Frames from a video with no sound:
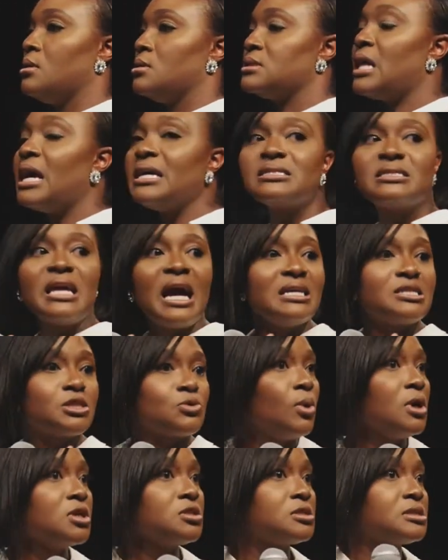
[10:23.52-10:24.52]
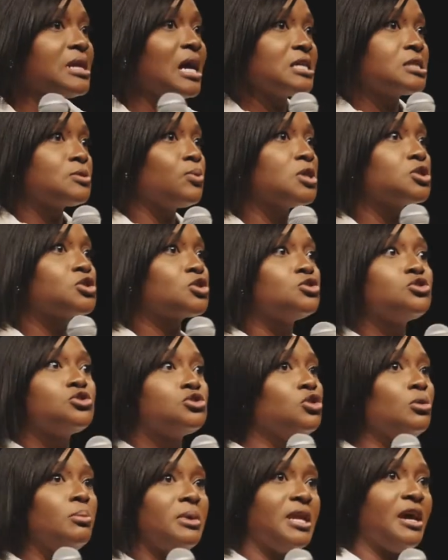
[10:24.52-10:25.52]
That's what's
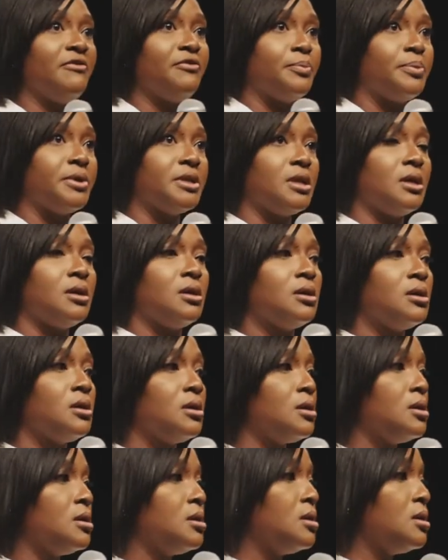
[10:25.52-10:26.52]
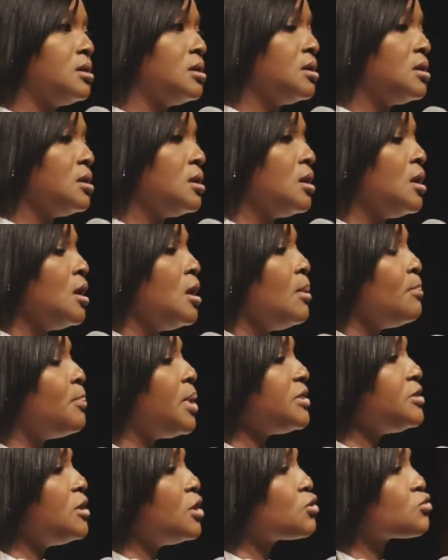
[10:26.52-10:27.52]
consuming everybody.
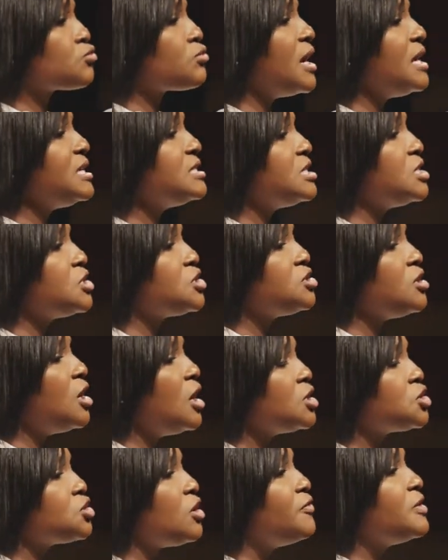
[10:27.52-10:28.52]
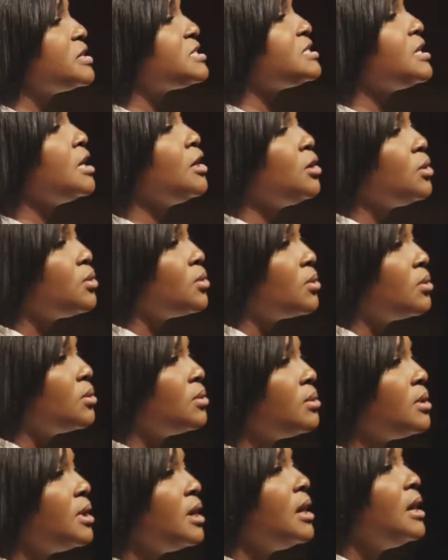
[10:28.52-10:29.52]
But the greatest search of a single
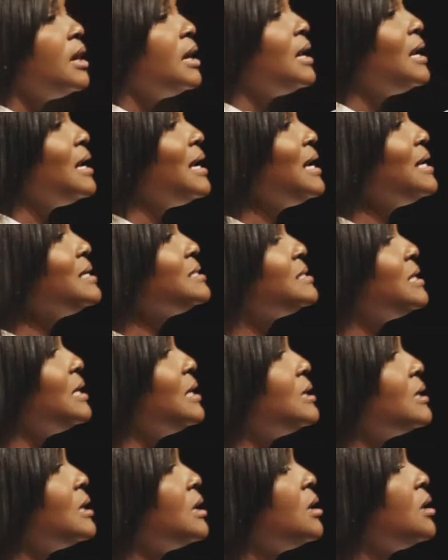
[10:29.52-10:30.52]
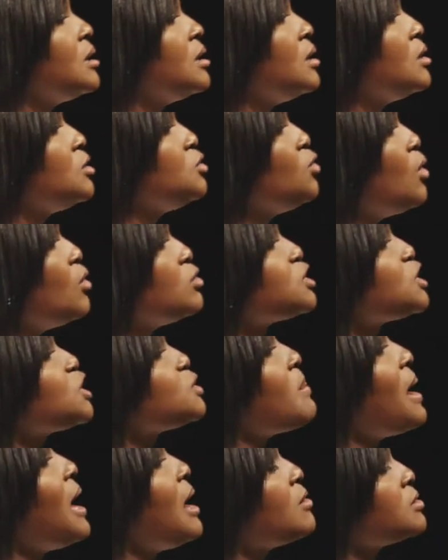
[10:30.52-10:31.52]
isn't your
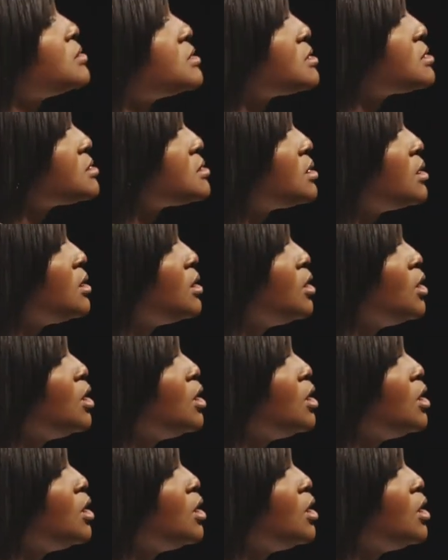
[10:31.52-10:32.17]
spouse.